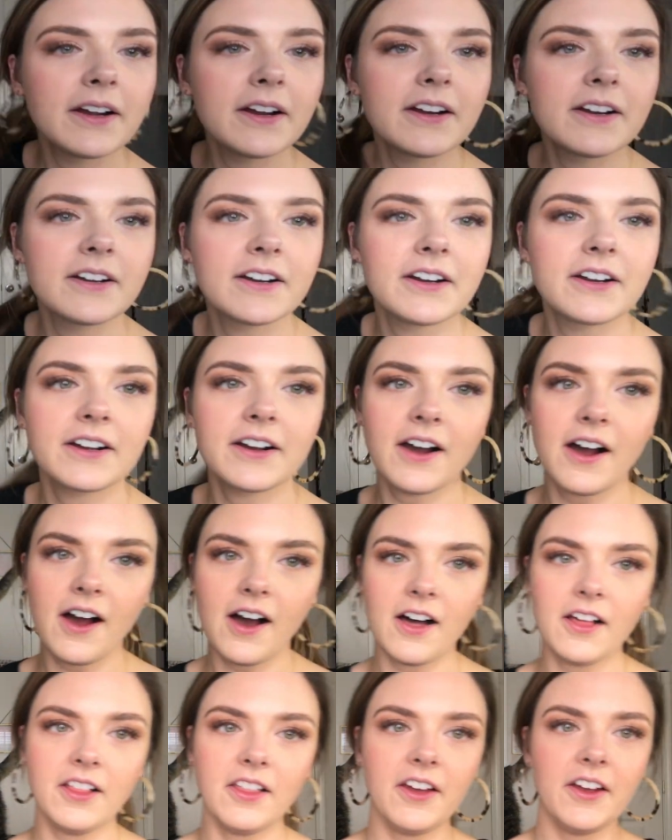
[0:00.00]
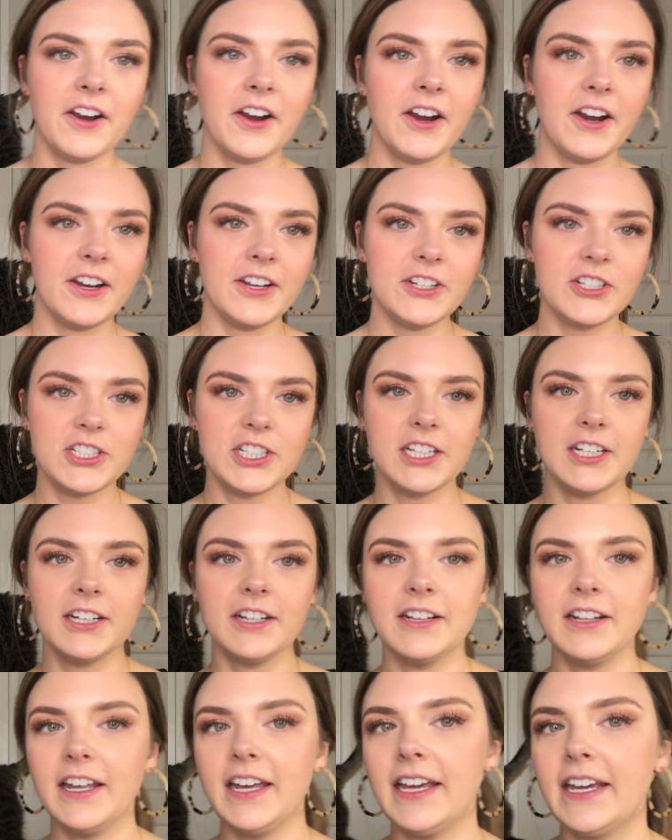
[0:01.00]
heard her collar
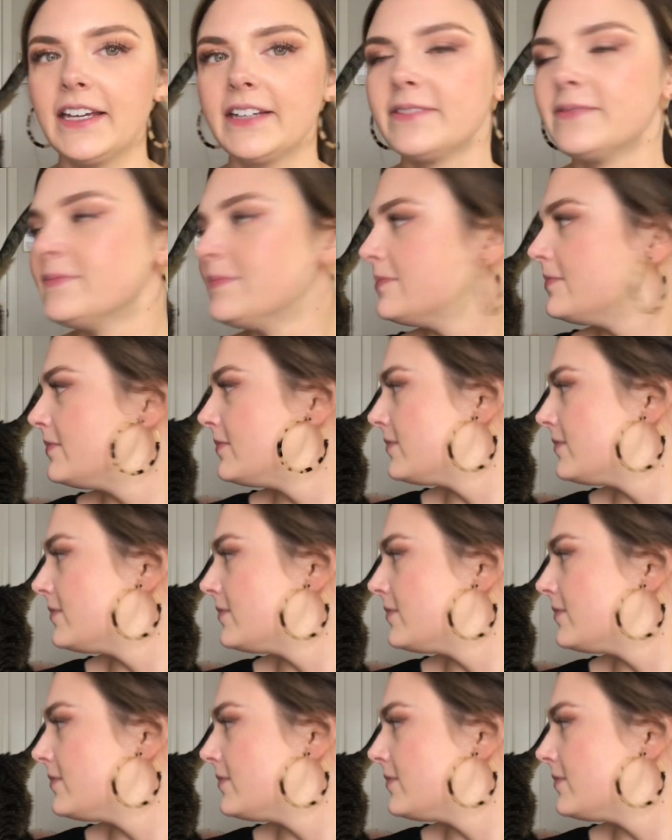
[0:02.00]
jingling.